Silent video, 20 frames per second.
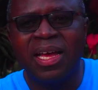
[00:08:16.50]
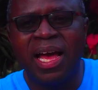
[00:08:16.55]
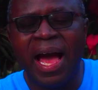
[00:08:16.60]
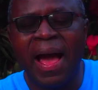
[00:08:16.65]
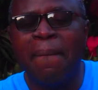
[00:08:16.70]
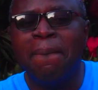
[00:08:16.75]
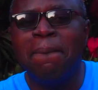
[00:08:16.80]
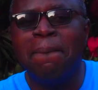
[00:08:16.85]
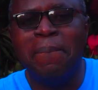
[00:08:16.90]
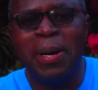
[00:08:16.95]

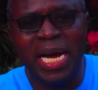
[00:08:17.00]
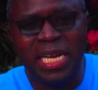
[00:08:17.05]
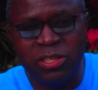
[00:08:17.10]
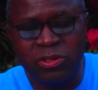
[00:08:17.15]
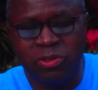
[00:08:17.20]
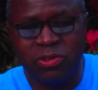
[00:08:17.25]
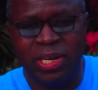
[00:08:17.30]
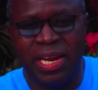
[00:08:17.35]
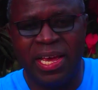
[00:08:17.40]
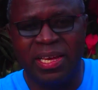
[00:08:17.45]

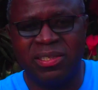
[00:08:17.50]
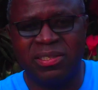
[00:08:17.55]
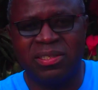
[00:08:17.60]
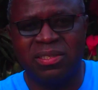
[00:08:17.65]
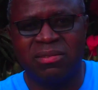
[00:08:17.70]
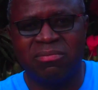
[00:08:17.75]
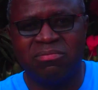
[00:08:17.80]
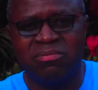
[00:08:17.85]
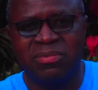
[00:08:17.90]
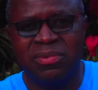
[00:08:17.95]
abandon
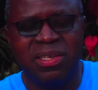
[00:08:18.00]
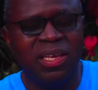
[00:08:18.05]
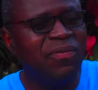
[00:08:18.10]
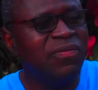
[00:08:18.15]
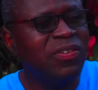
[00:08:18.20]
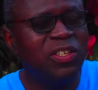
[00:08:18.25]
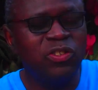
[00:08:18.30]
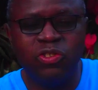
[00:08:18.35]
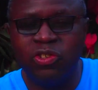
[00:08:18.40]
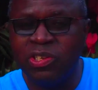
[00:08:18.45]
us,
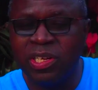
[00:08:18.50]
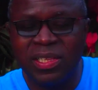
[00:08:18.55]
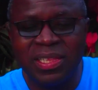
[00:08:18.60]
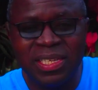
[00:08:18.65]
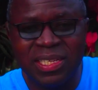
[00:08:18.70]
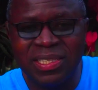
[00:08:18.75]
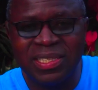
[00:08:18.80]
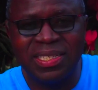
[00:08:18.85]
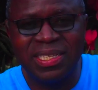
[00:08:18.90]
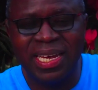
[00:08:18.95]
even during
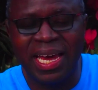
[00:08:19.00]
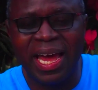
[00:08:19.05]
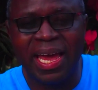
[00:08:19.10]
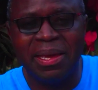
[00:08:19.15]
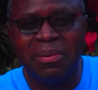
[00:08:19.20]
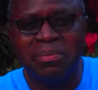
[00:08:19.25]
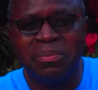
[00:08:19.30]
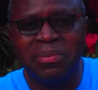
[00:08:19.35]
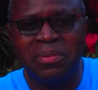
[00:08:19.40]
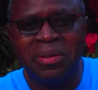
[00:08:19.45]
this
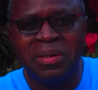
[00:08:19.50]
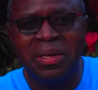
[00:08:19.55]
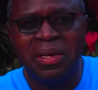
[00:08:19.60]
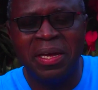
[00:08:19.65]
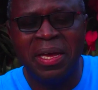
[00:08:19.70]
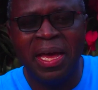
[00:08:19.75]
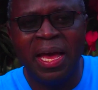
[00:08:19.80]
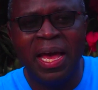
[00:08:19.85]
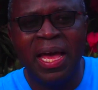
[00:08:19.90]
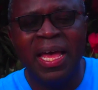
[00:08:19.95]
time.
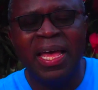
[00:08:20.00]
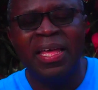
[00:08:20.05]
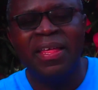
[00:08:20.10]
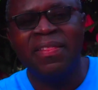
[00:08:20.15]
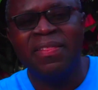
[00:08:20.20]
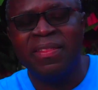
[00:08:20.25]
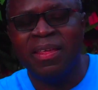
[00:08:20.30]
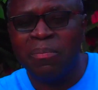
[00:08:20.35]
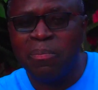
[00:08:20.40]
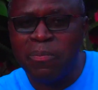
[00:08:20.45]

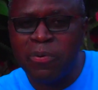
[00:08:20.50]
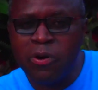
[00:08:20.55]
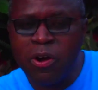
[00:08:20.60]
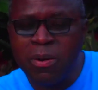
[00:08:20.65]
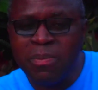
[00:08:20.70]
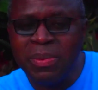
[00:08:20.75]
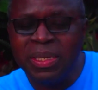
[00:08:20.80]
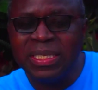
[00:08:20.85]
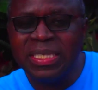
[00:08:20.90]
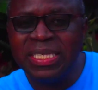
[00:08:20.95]
The
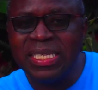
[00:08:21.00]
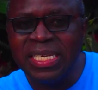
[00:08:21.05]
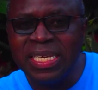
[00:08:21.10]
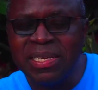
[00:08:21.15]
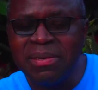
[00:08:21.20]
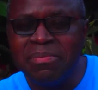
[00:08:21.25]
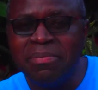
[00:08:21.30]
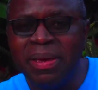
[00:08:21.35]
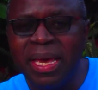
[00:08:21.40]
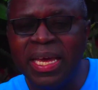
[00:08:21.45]
promise
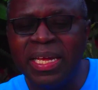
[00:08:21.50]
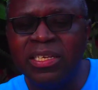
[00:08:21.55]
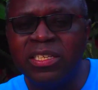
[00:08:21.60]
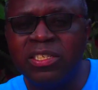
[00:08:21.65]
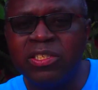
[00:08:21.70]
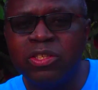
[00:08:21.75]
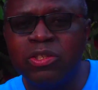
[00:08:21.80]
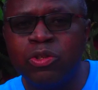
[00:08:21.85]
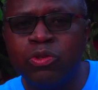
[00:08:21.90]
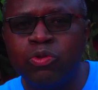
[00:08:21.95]
he made
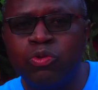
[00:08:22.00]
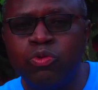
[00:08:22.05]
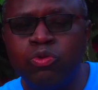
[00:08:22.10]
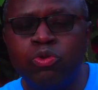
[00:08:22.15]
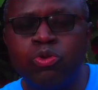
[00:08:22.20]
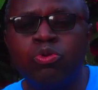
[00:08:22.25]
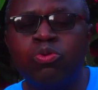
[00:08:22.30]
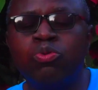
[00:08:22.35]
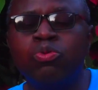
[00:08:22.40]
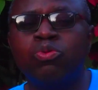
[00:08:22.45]

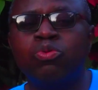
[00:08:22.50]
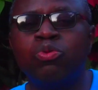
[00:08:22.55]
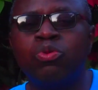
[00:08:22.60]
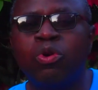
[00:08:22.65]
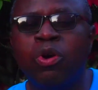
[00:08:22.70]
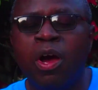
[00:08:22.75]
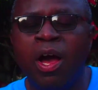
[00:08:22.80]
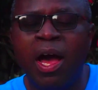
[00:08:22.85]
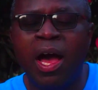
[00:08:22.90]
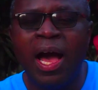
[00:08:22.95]
to
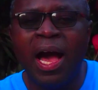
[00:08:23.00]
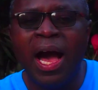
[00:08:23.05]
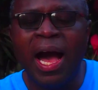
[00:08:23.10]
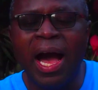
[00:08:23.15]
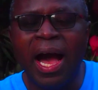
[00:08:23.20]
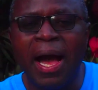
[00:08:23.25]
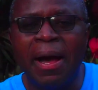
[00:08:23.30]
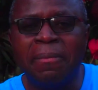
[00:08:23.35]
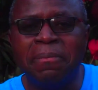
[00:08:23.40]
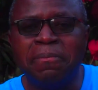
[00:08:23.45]

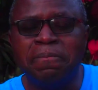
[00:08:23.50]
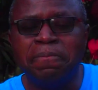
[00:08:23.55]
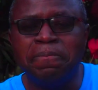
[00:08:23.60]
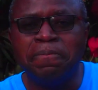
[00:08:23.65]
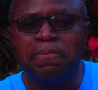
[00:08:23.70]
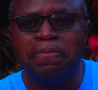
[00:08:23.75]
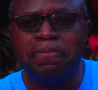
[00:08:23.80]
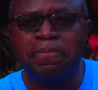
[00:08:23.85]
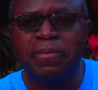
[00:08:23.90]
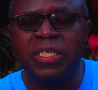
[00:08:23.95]

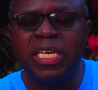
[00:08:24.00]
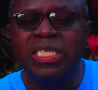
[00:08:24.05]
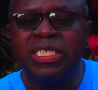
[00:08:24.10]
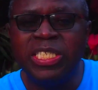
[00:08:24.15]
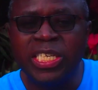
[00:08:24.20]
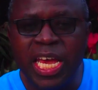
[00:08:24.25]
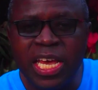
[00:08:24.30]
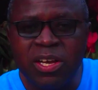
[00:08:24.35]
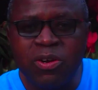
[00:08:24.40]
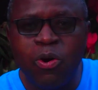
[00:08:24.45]
um,
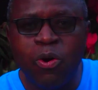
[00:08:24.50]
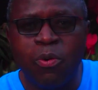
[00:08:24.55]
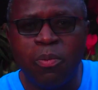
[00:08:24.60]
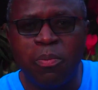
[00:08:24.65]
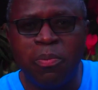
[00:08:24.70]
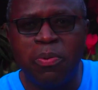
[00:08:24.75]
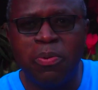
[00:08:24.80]
Jacob